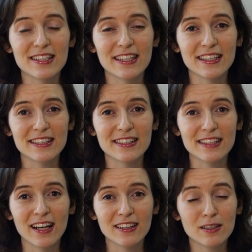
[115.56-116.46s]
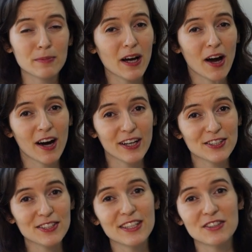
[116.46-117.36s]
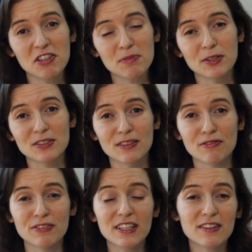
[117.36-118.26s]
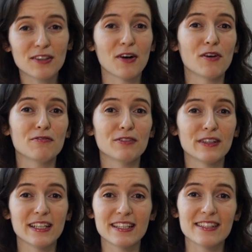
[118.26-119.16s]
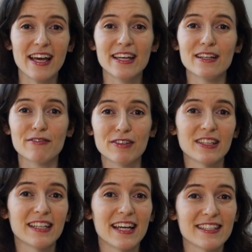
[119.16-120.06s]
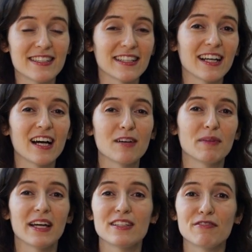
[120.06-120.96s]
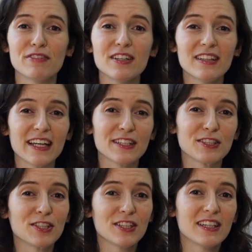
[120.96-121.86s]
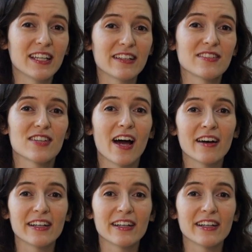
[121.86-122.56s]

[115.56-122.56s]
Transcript: It's a little bit harder than normal to feel hopeful and excited for the days to come and to feel like good things are